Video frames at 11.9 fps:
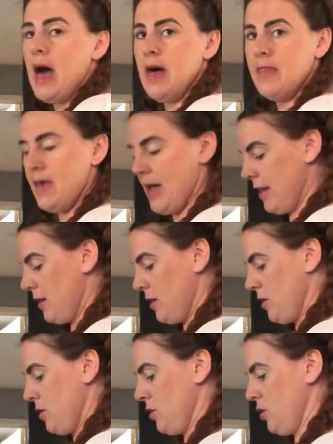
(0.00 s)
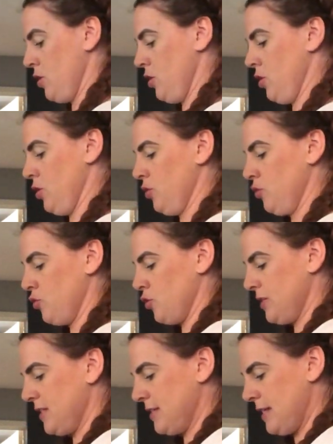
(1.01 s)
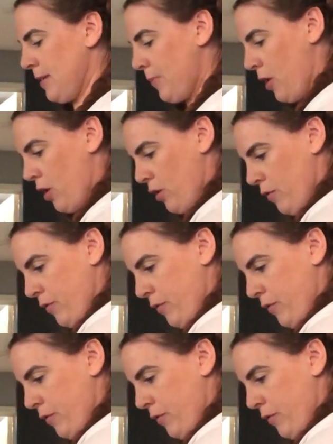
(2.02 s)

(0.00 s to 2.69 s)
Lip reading: and then just snip off